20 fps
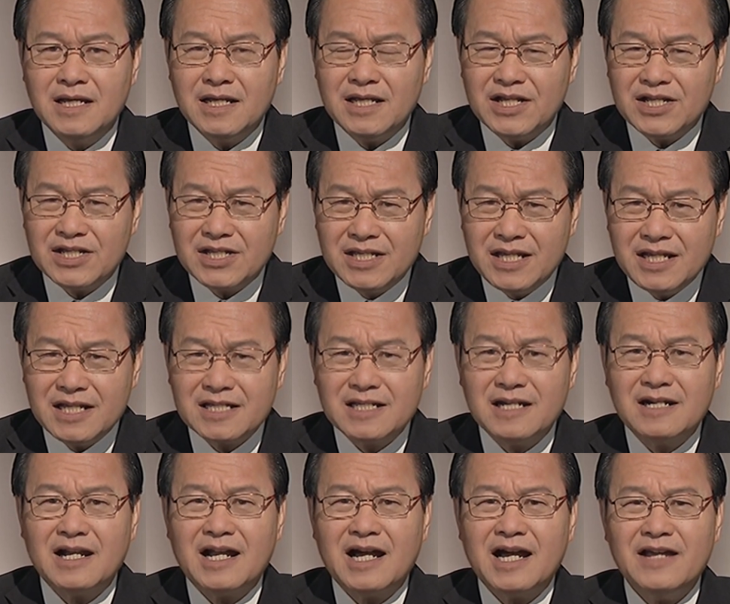Is this the
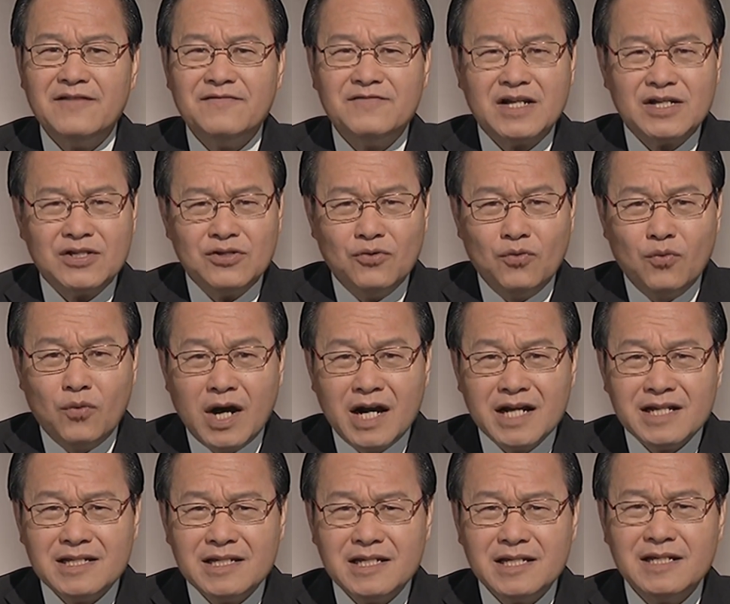life that you
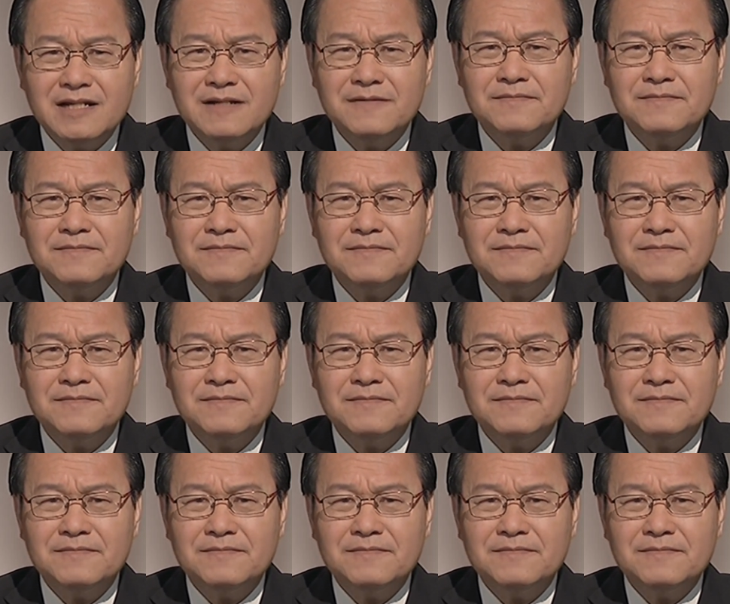want?